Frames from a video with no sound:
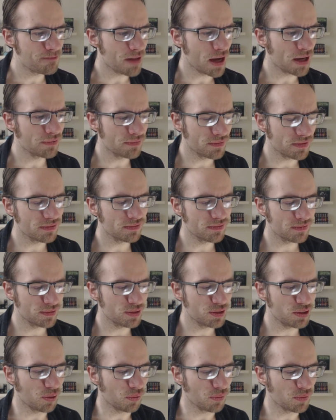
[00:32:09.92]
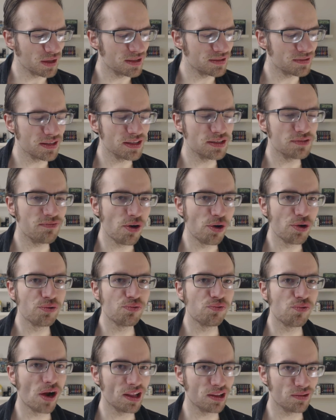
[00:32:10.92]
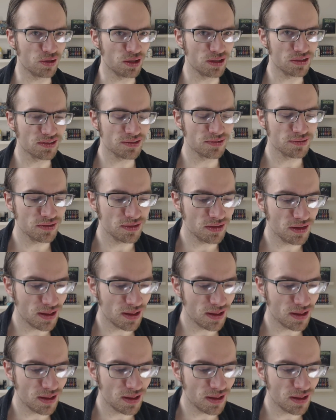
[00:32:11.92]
I you know, it's it's very relevant,